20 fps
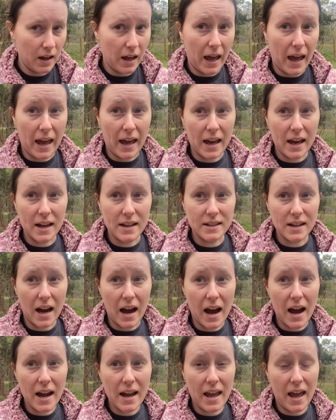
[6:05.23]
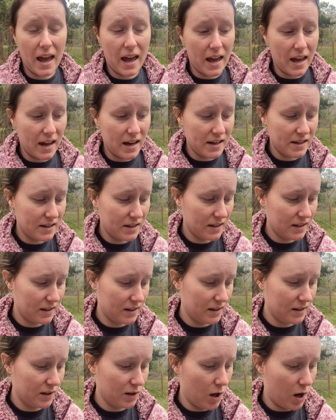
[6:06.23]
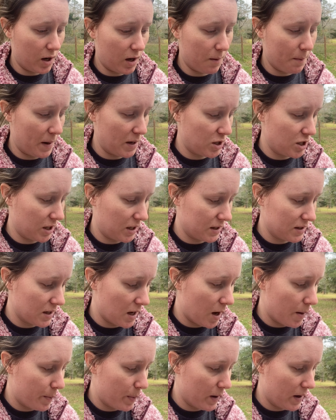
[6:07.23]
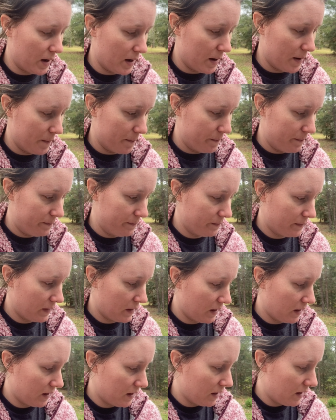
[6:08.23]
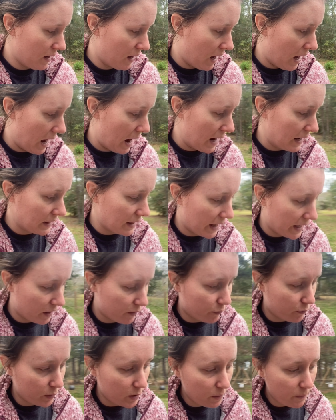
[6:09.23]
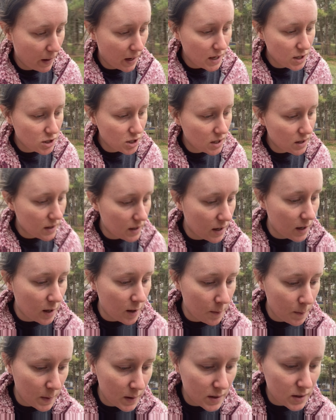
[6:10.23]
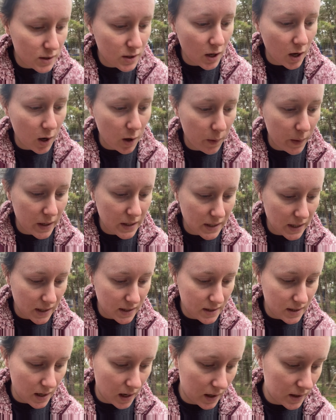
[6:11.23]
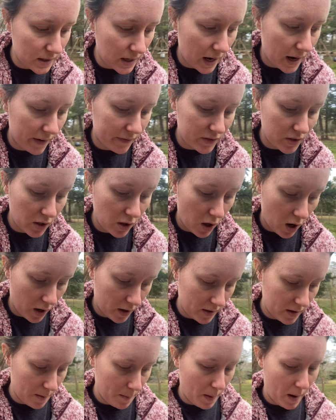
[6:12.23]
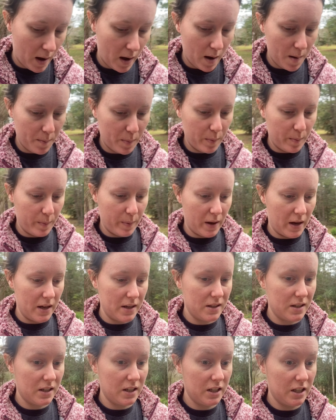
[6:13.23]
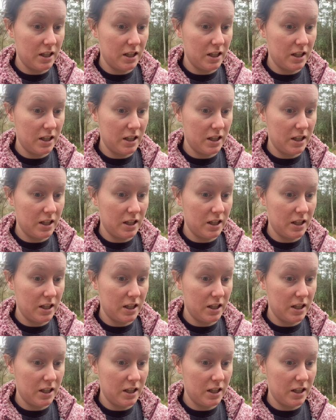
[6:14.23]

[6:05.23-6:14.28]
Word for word: And I hate locking my chickens up. Um, I like free ranging them, so it does suck to have to lock them up, but